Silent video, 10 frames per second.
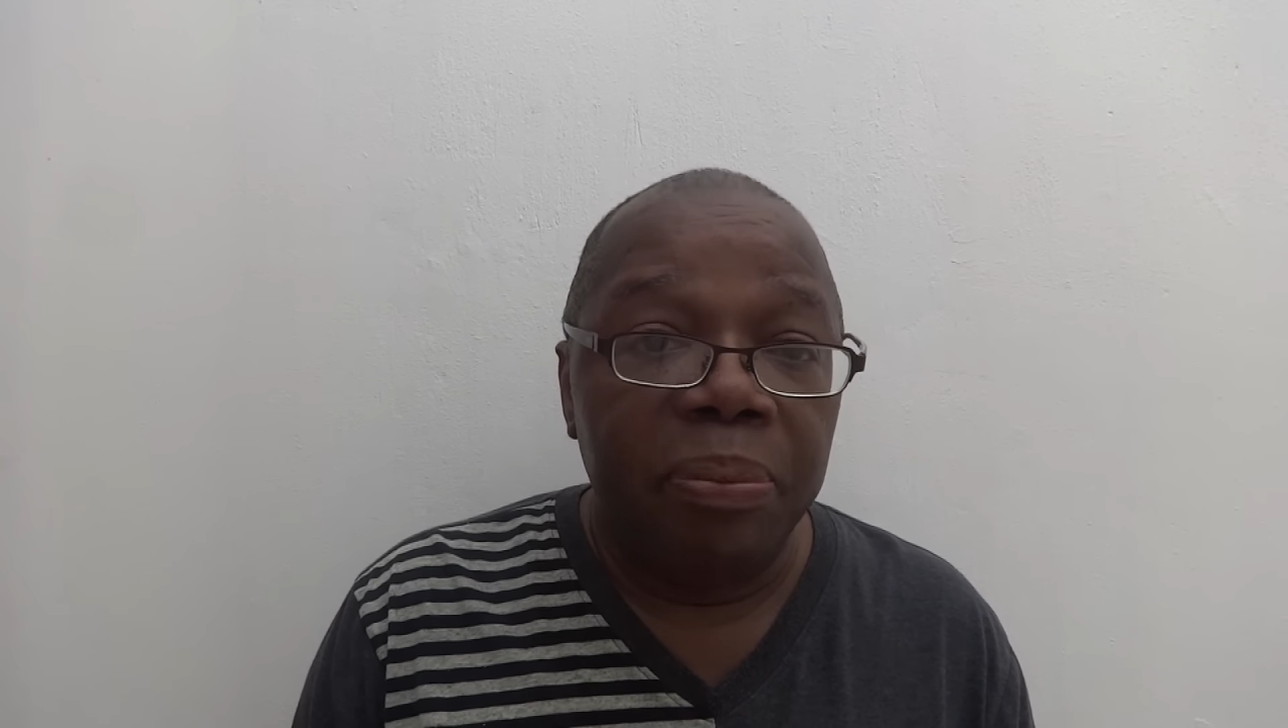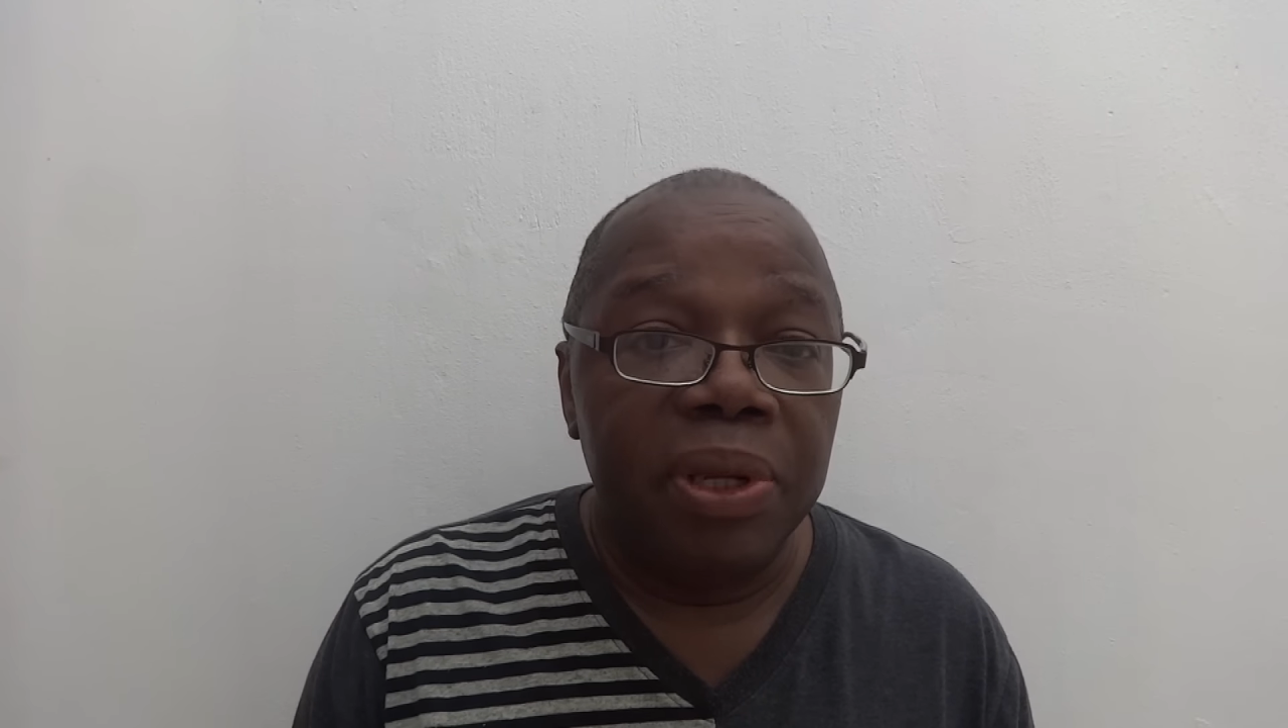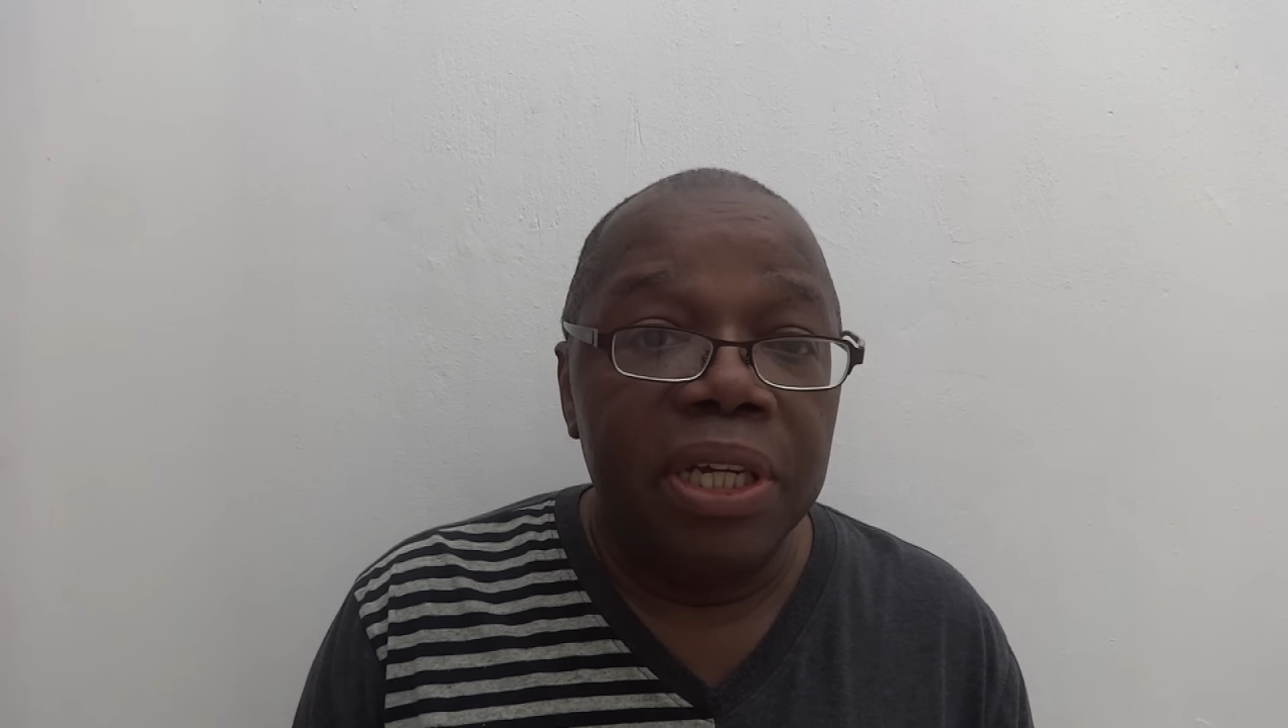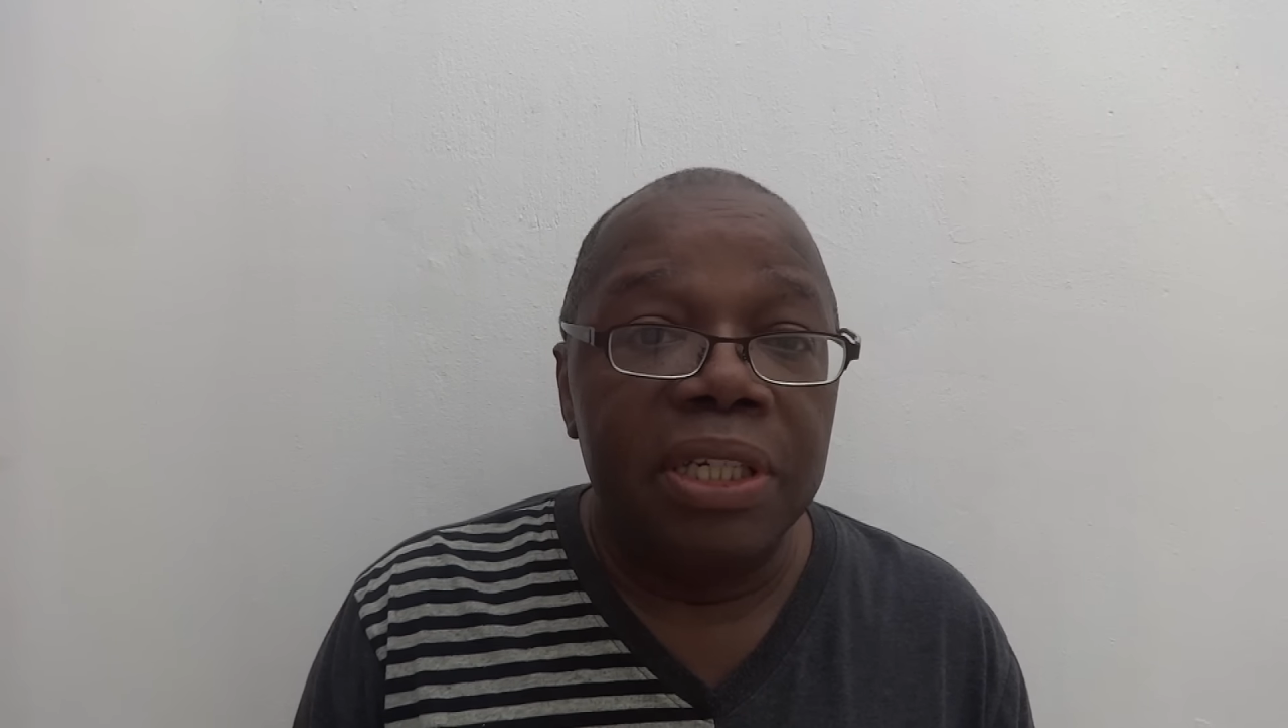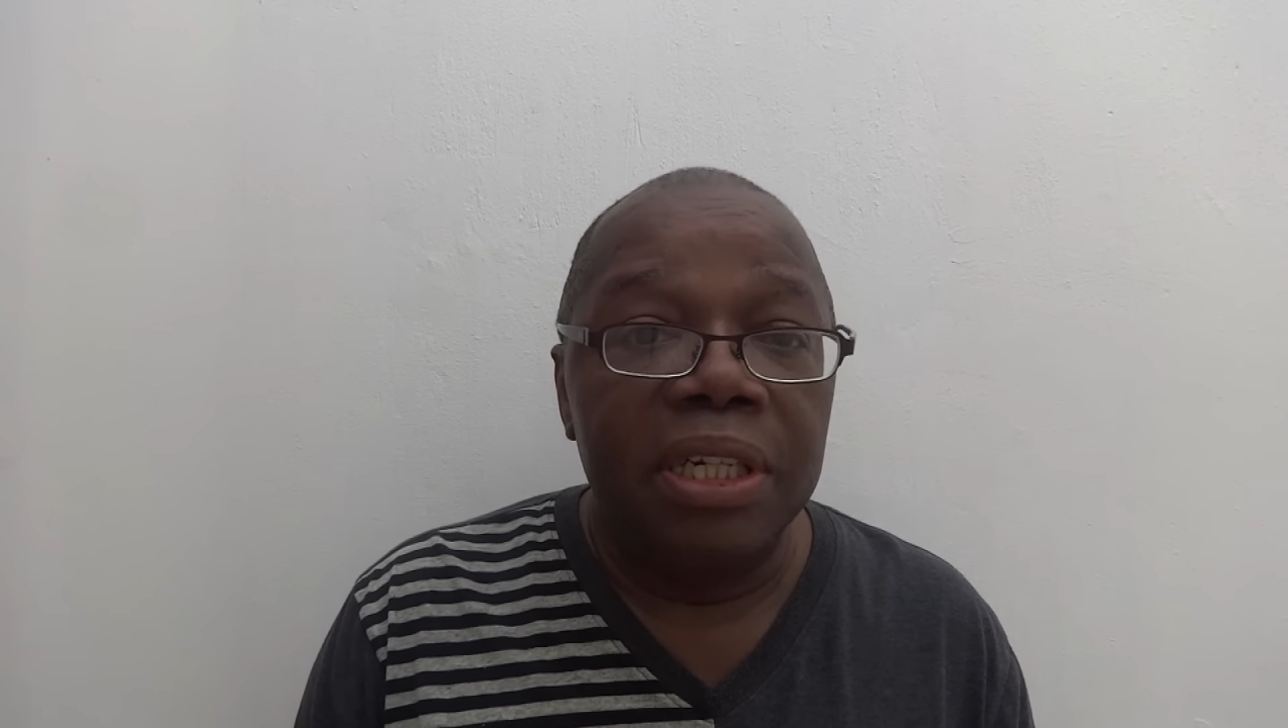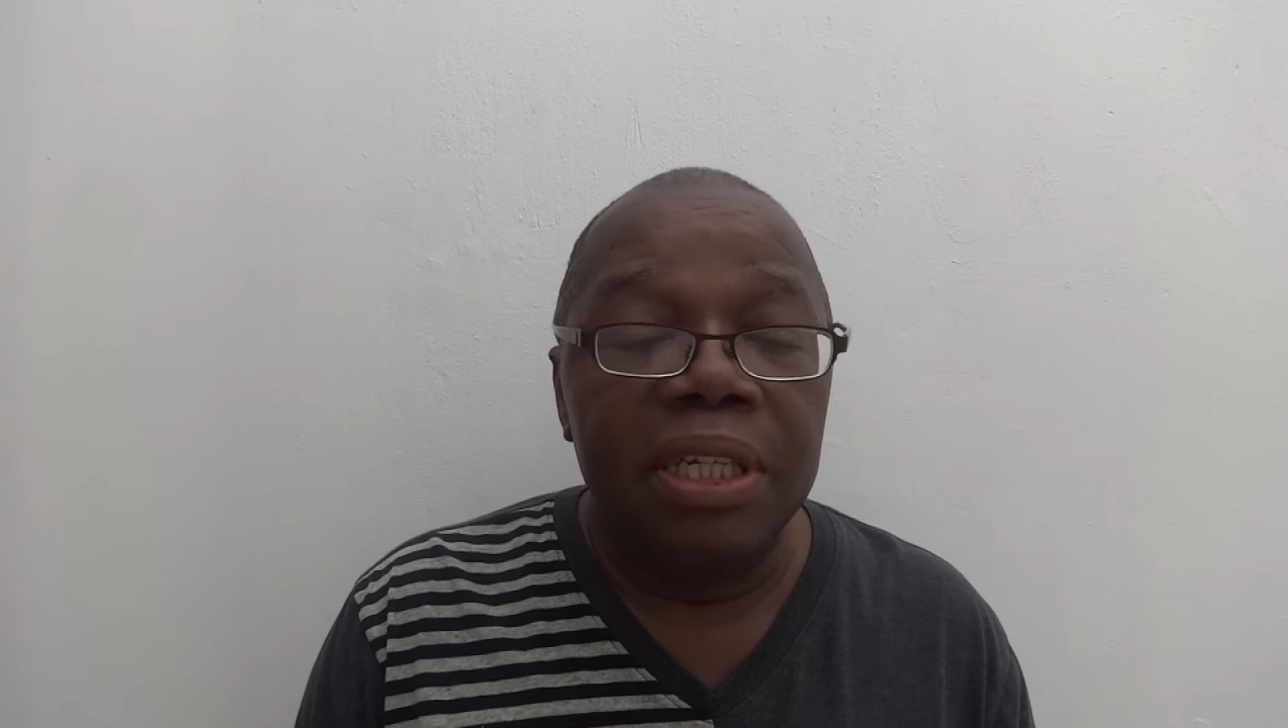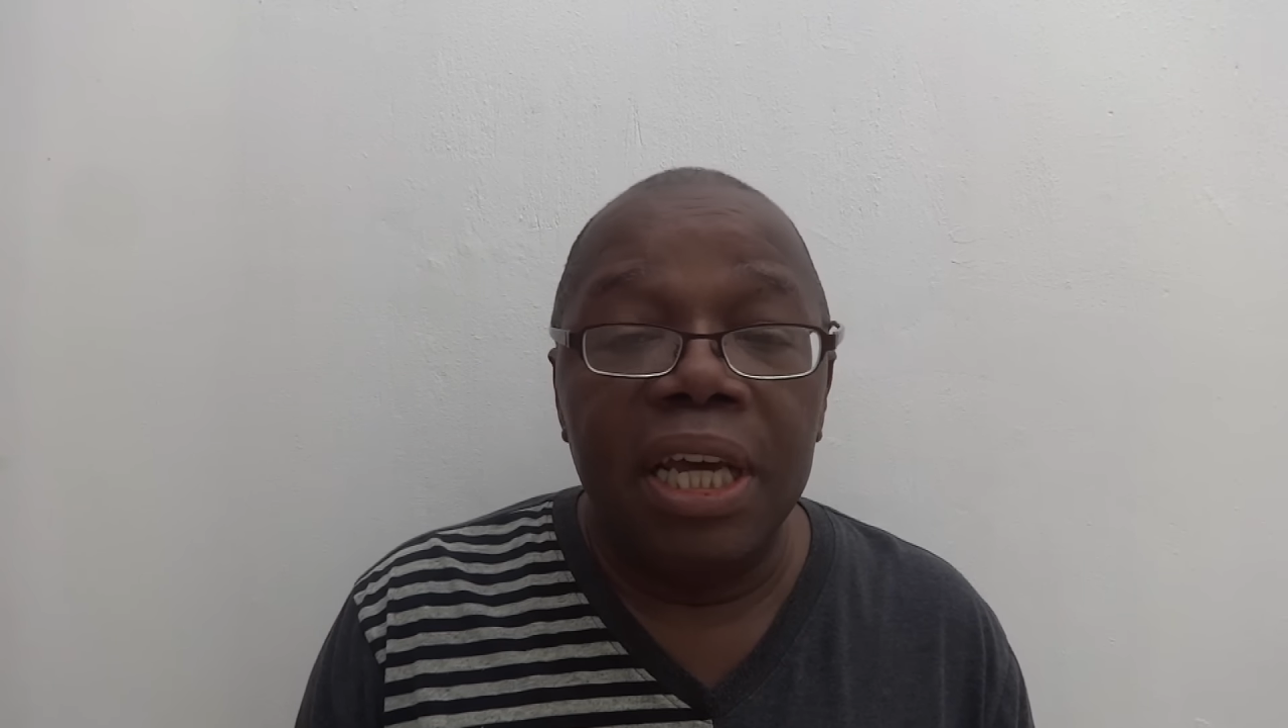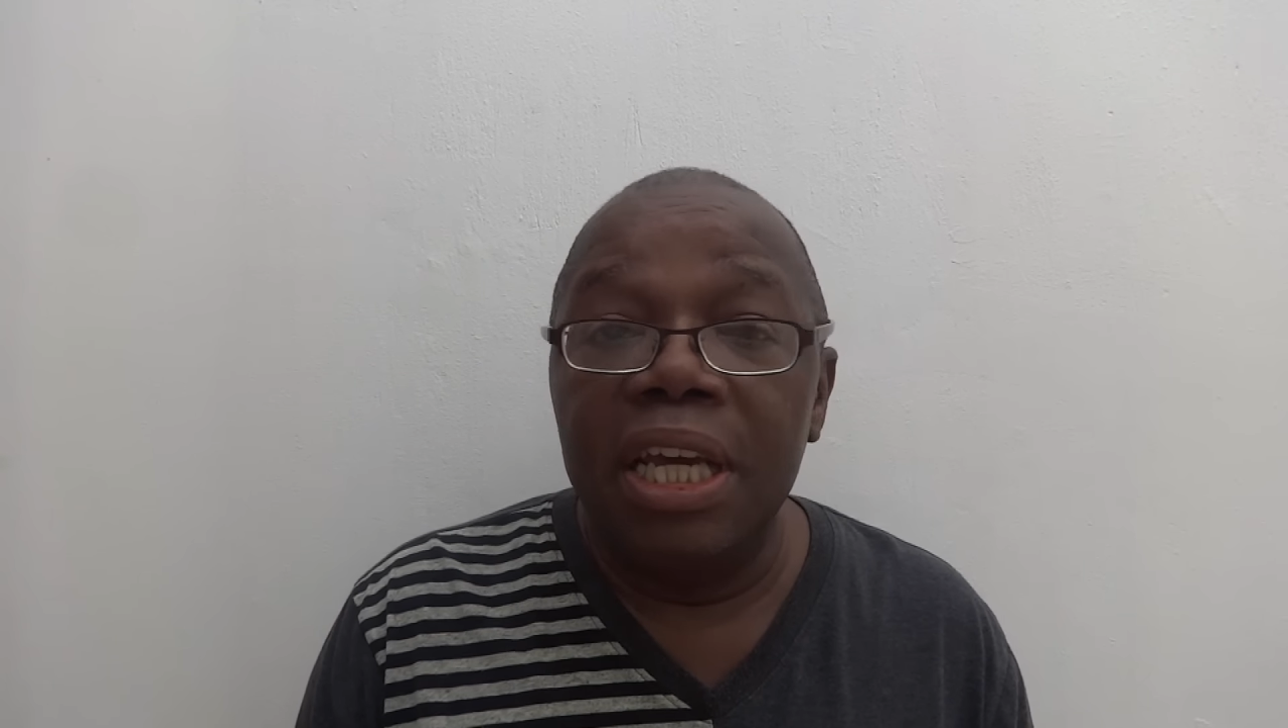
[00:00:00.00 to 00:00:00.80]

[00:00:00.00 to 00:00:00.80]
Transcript: place to stay.